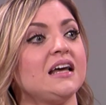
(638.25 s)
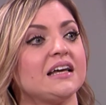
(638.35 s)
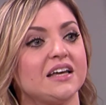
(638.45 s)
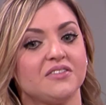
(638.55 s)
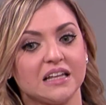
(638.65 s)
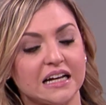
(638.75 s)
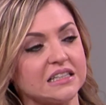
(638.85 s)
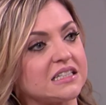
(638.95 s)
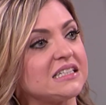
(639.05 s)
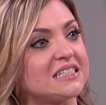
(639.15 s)
give it like a
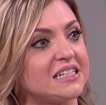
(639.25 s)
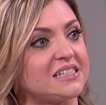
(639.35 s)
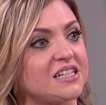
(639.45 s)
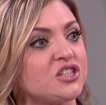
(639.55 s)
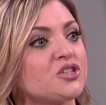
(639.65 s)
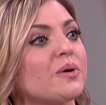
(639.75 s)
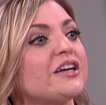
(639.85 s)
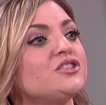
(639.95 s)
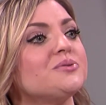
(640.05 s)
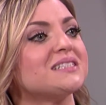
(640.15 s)
little assistance so it can
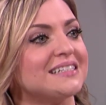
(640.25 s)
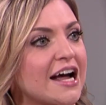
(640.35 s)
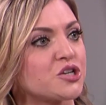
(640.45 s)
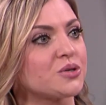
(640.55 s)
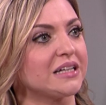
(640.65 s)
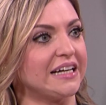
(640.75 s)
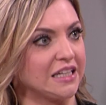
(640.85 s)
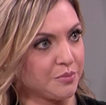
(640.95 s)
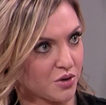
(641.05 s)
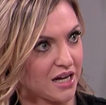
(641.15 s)
do its natural
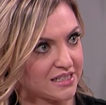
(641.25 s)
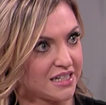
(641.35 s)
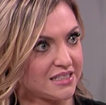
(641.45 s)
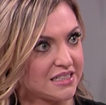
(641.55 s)
healing process.